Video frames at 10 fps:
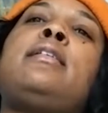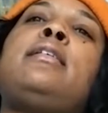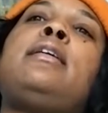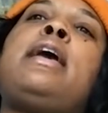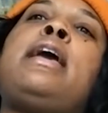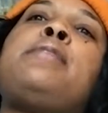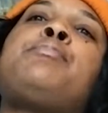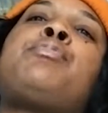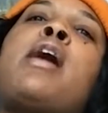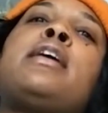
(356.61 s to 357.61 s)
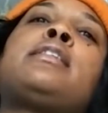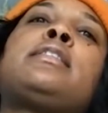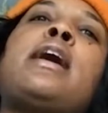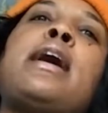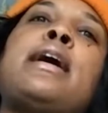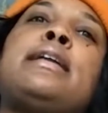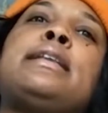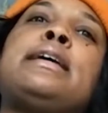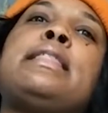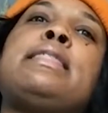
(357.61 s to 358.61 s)
a product line
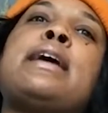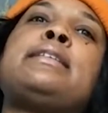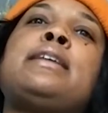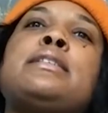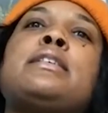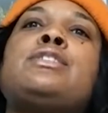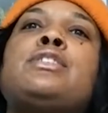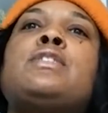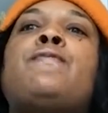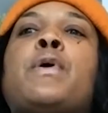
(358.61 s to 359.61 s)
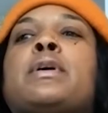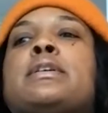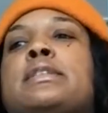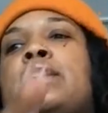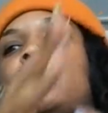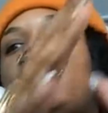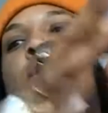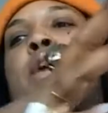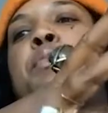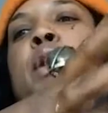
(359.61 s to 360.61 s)
that doesn't just focus in
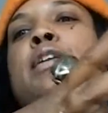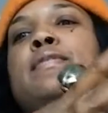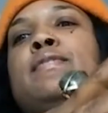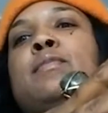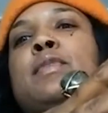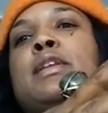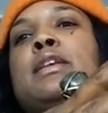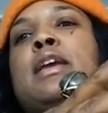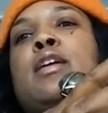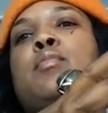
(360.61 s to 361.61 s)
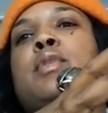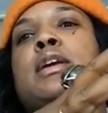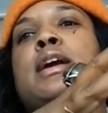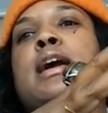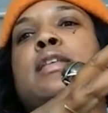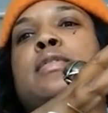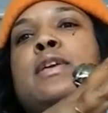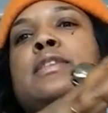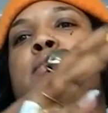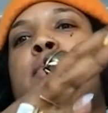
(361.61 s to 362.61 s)
one part of feminine care, but it kind of
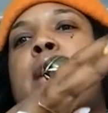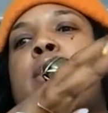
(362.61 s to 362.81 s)
thinks about